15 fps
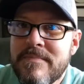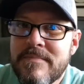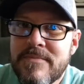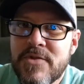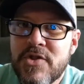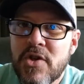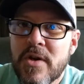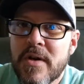
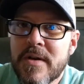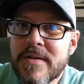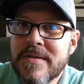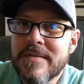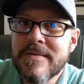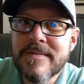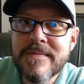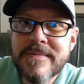jerks,
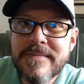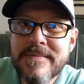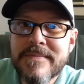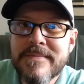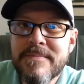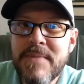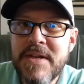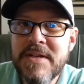
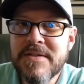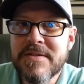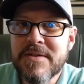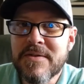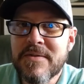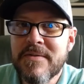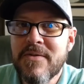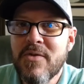pieces
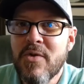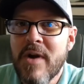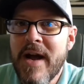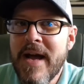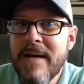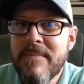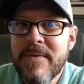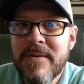of
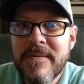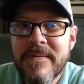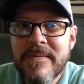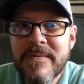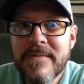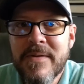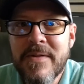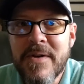crap
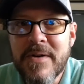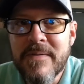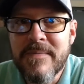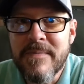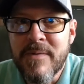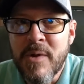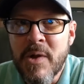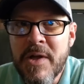with their
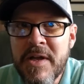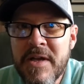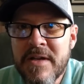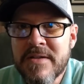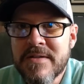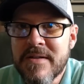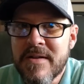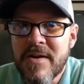
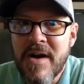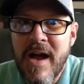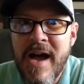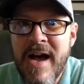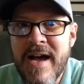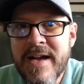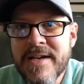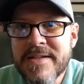legs and their
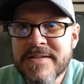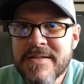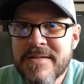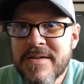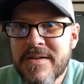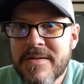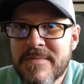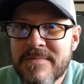eyes and
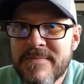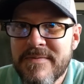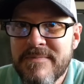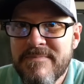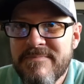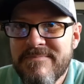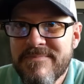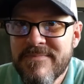their
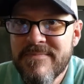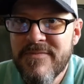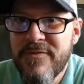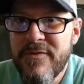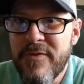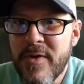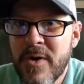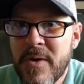
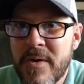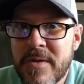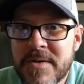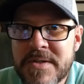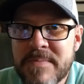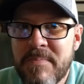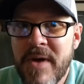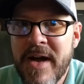fur, their
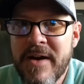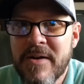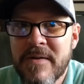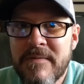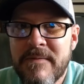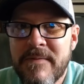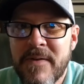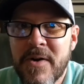spider
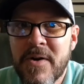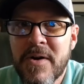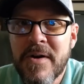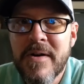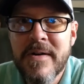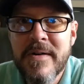fur.